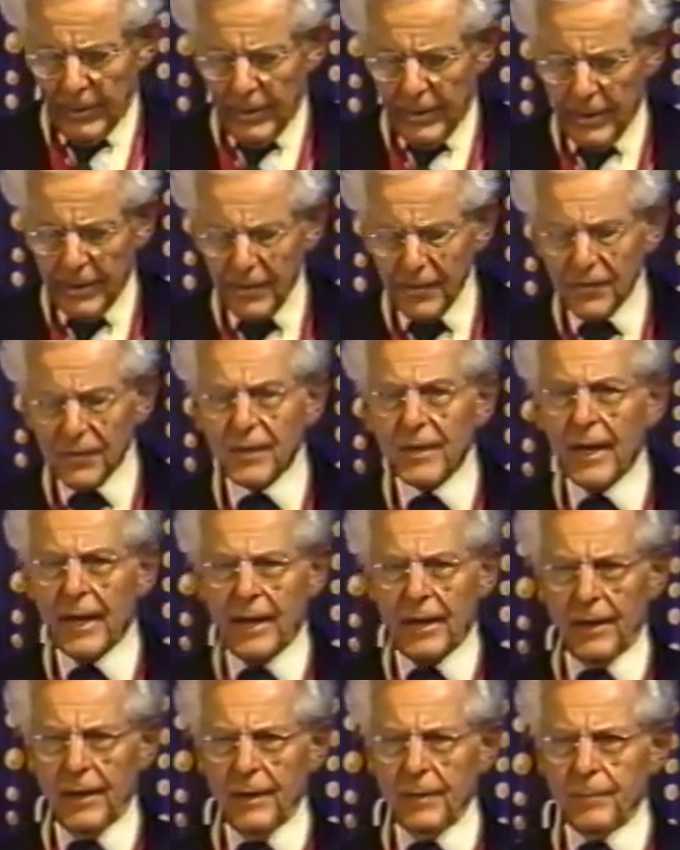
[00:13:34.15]
he
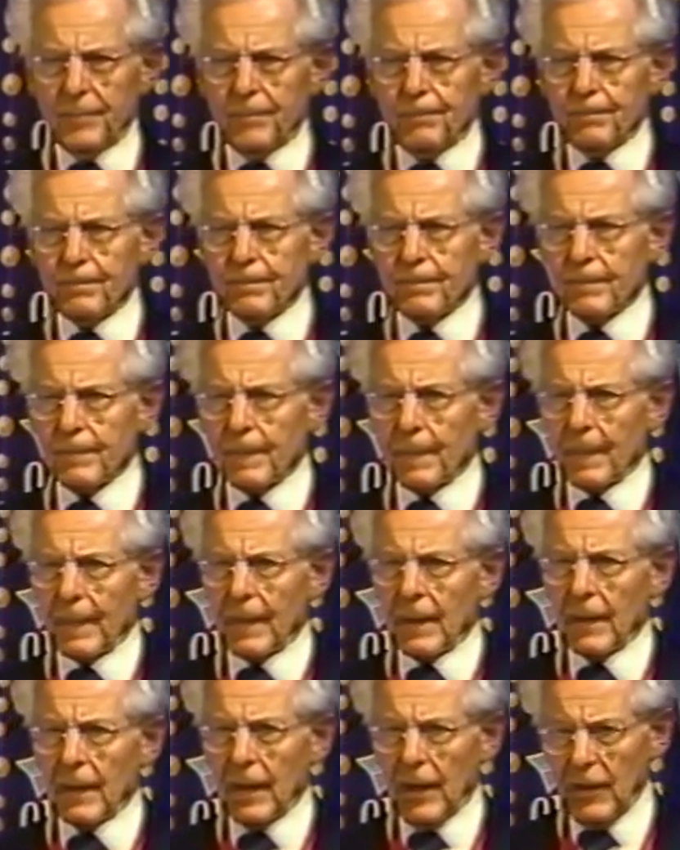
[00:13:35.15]
stated,
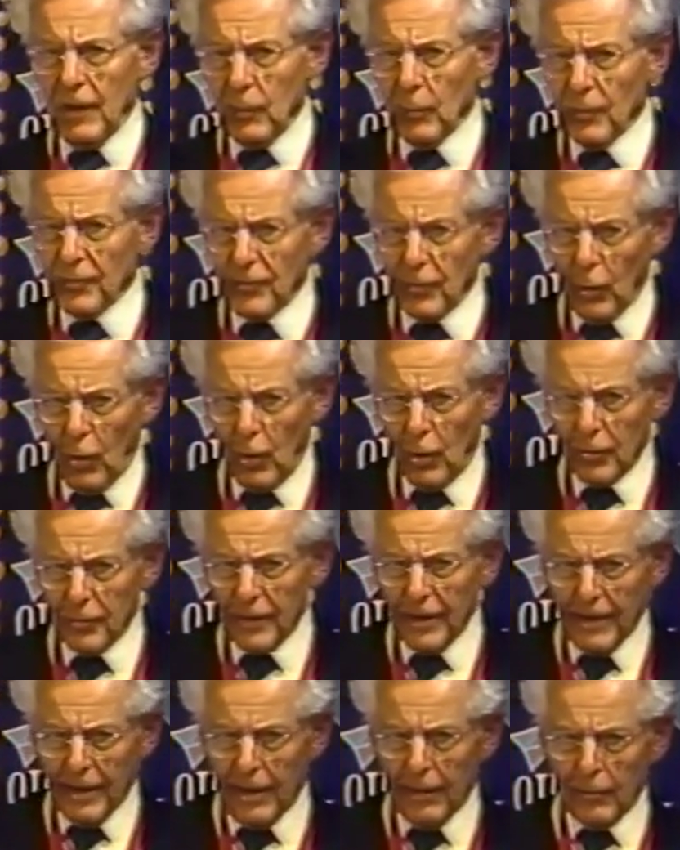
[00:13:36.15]
and he was the
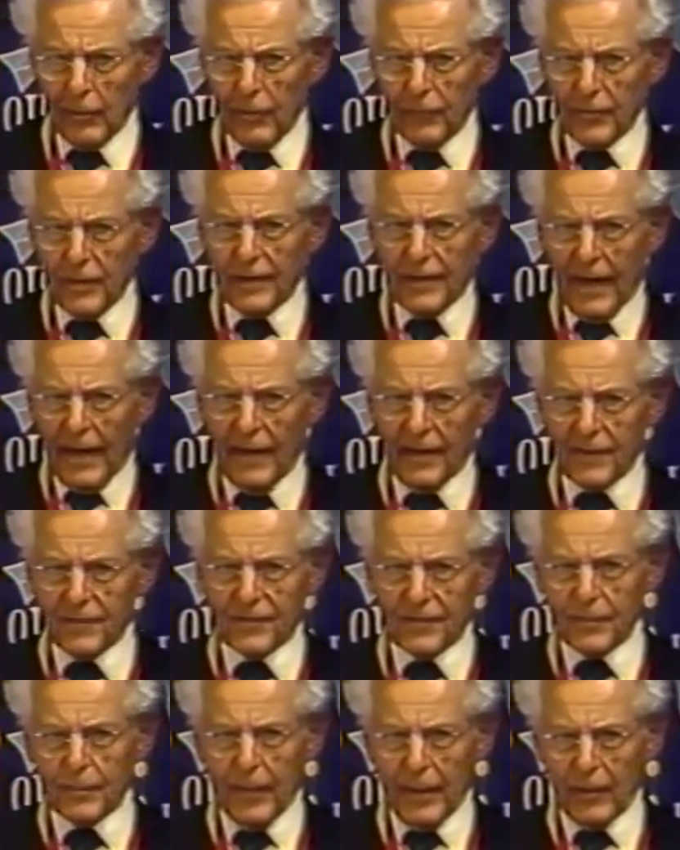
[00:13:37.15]
ordinary of the
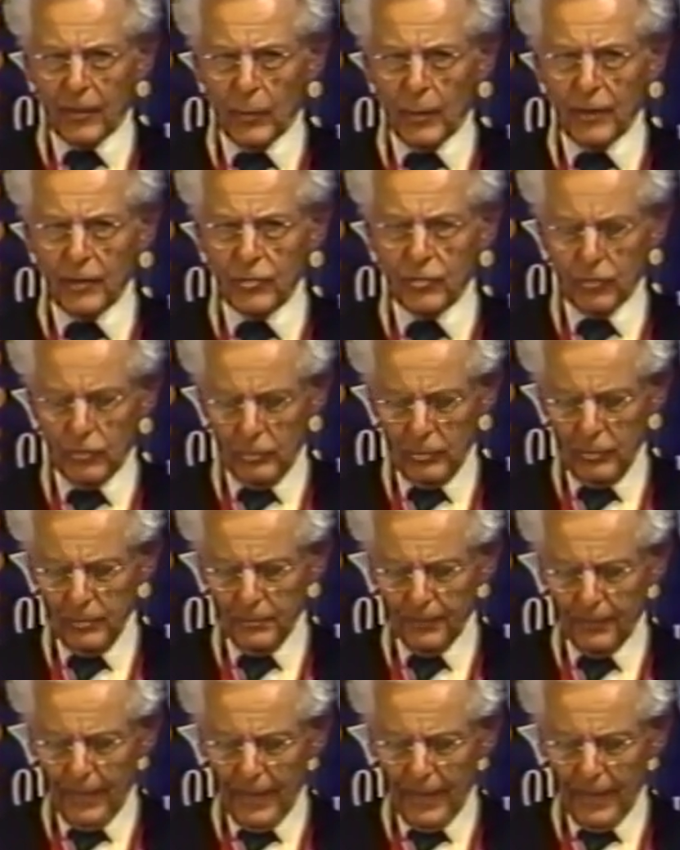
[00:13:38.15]
diocese, by the way, too,